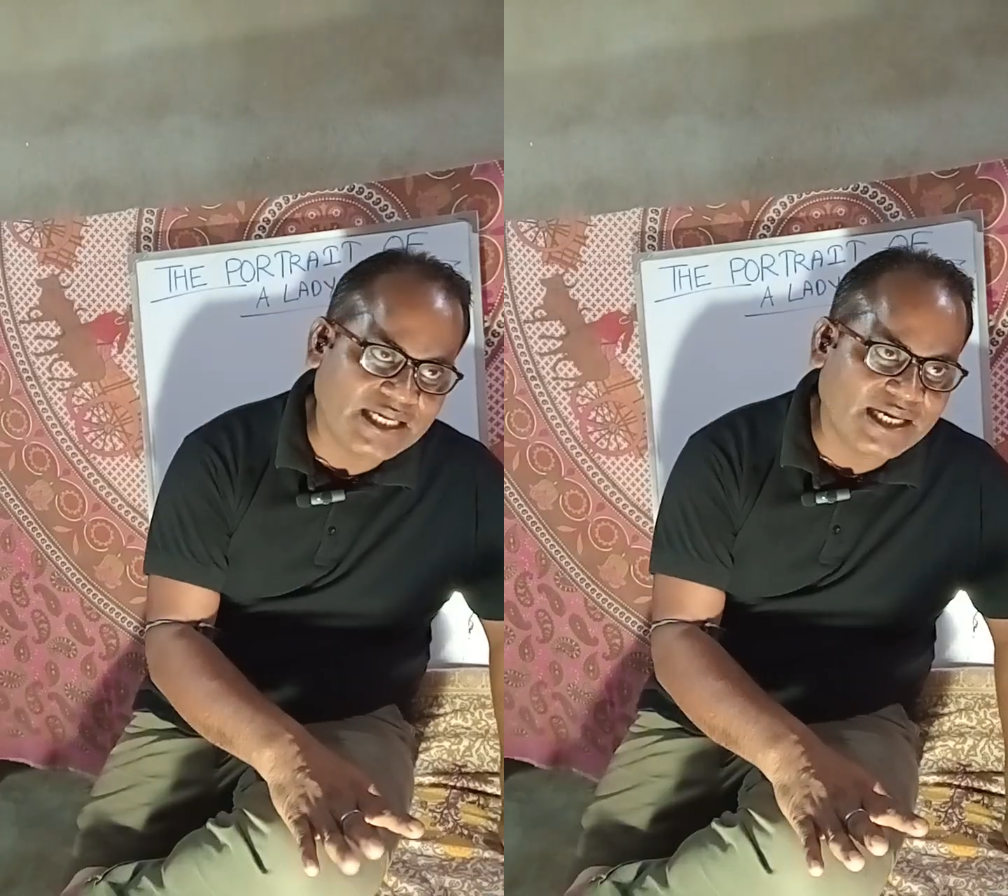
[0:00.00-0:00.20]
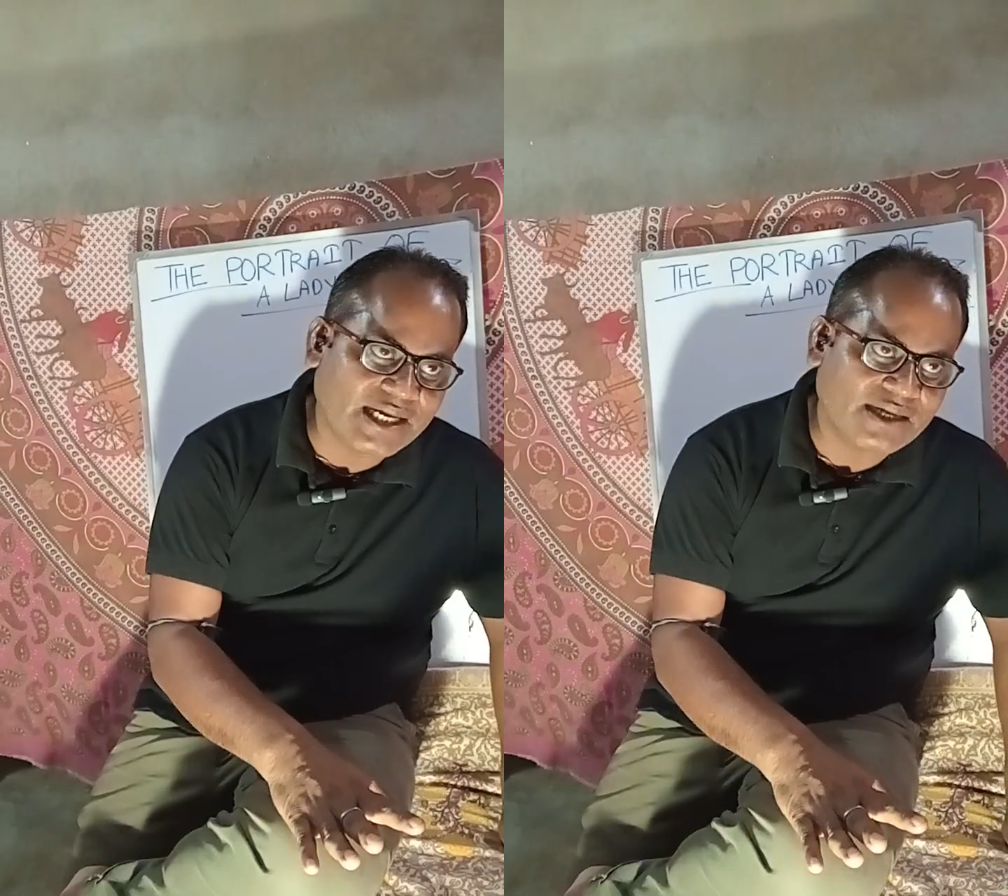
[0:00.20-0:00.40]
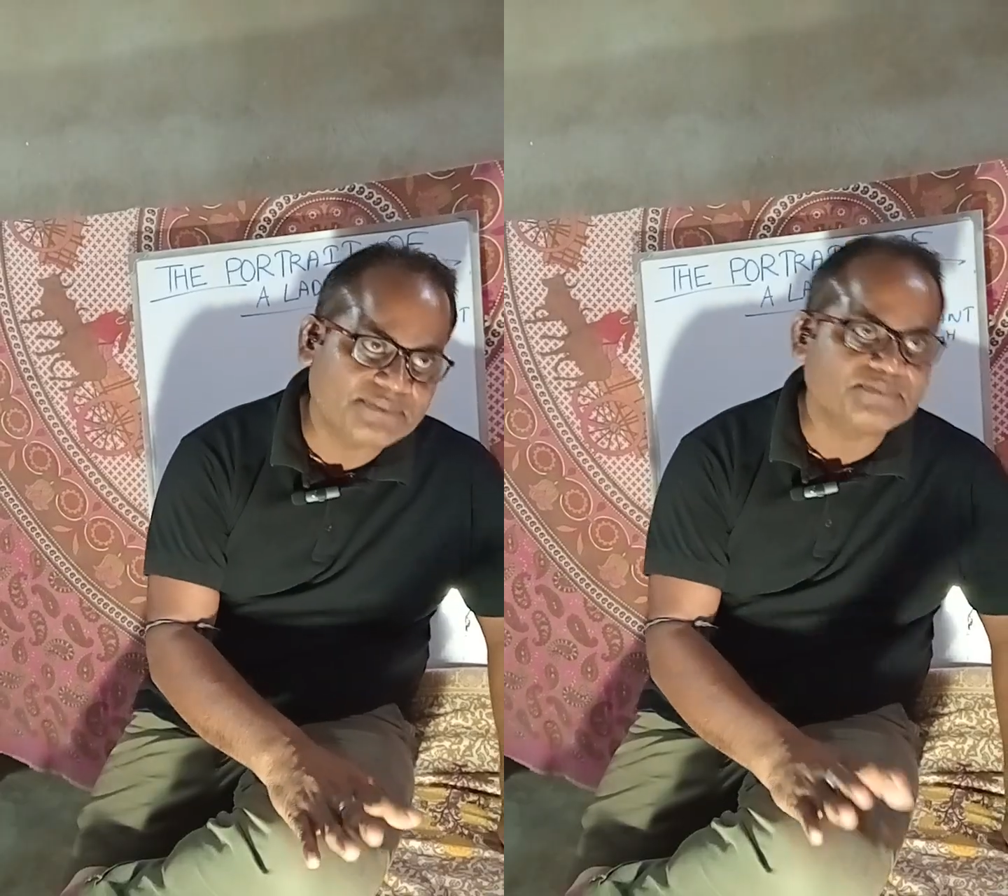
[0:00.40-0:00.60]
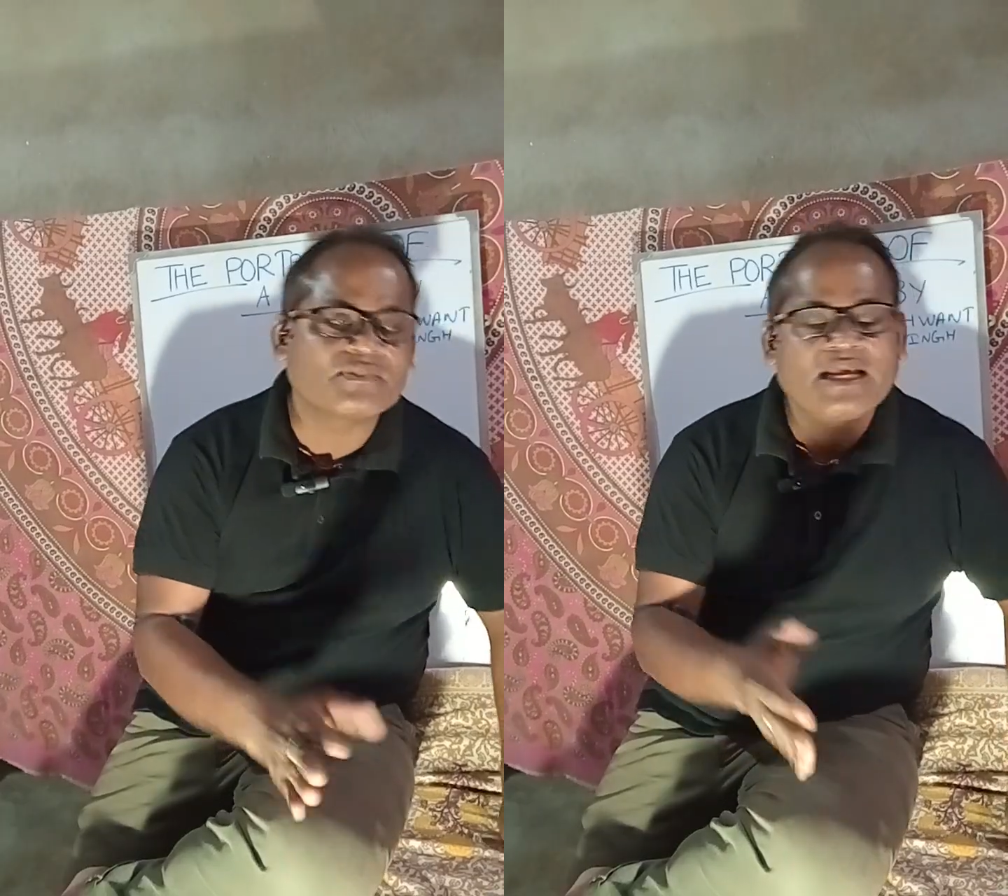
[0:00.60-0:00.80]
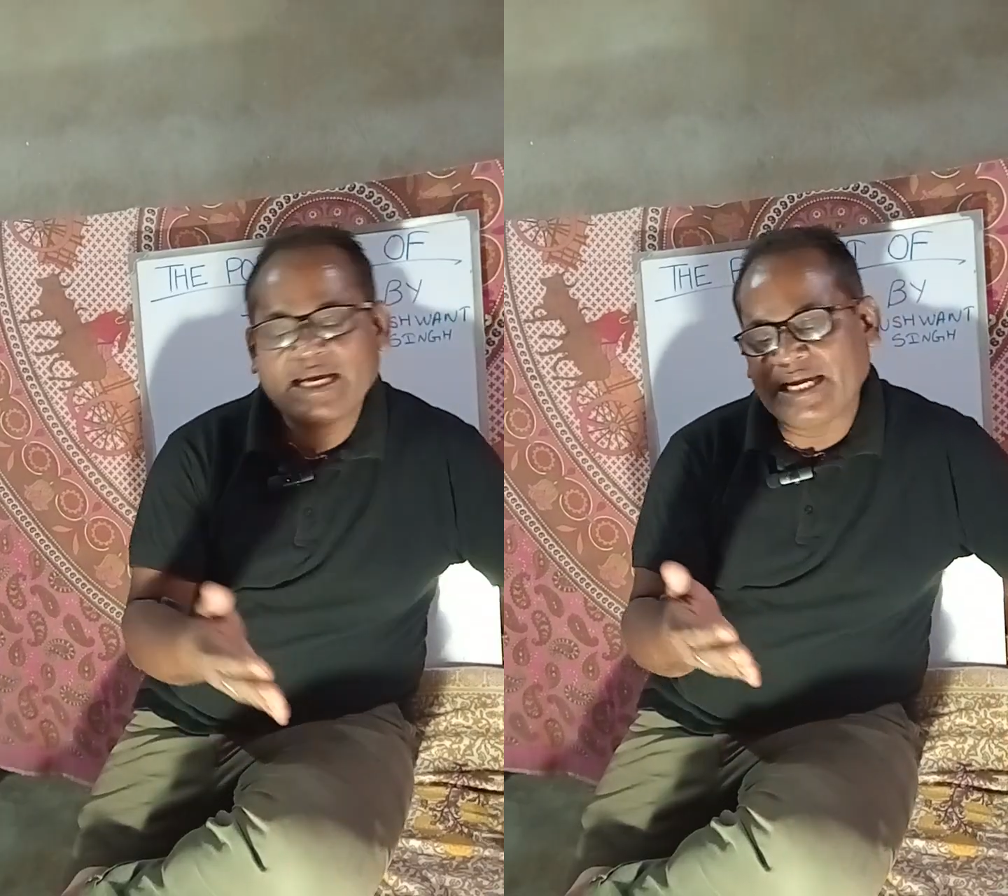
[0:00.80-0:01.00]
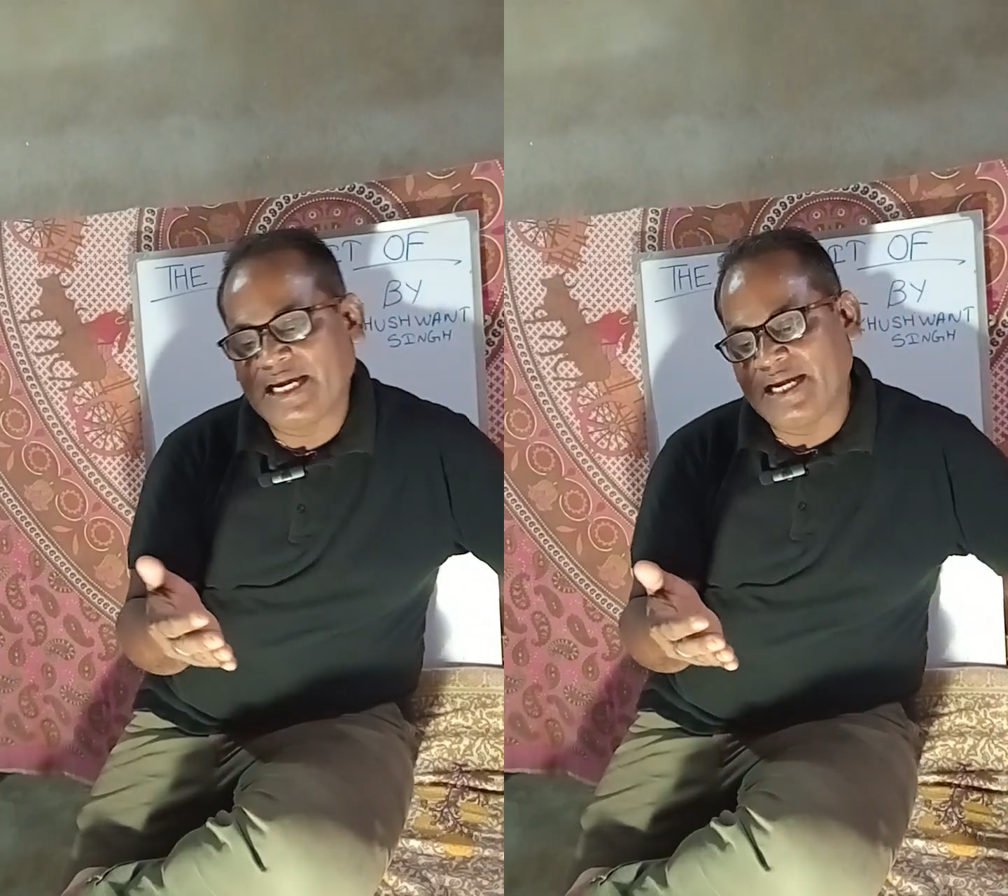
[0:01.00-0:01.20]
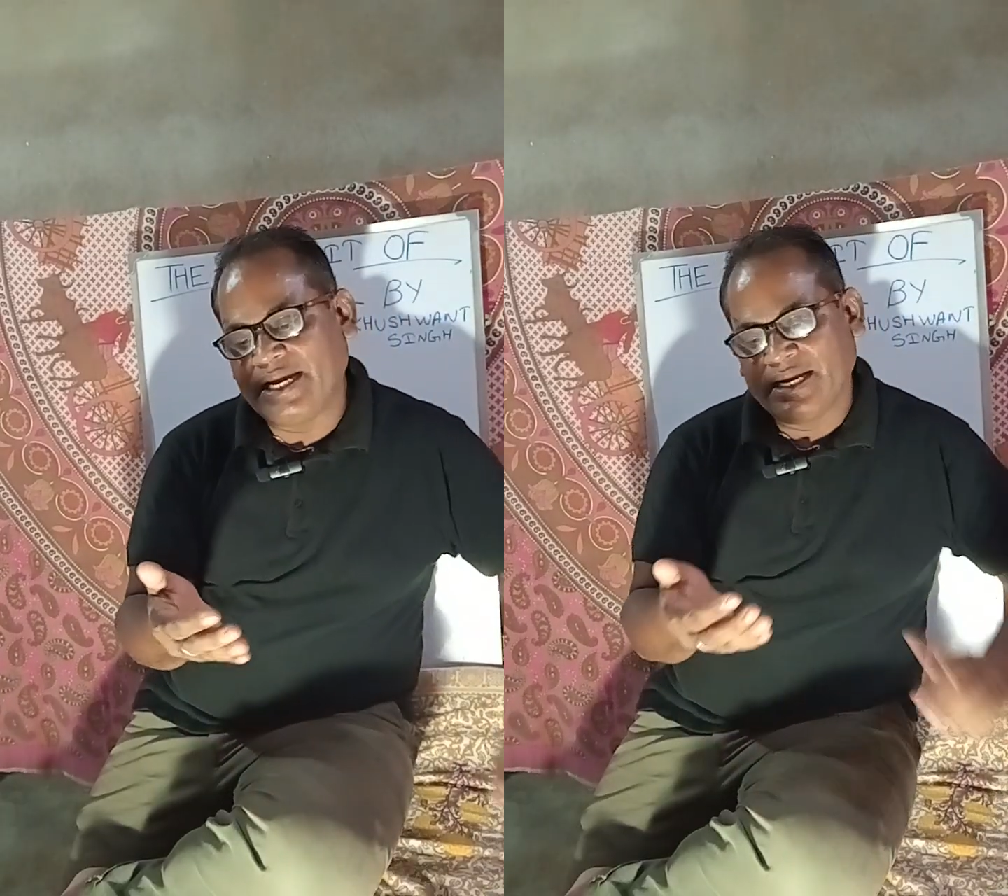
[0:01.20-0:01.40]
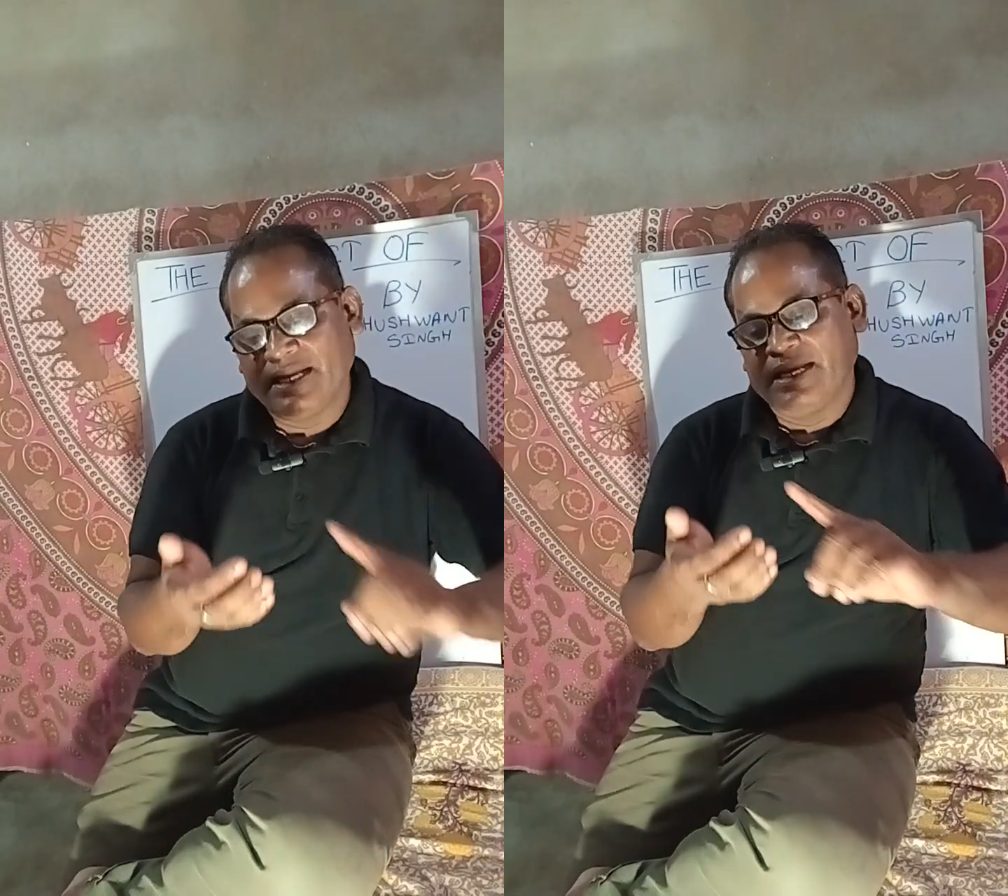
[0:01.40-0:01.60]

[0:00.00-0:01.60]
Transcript: clear, and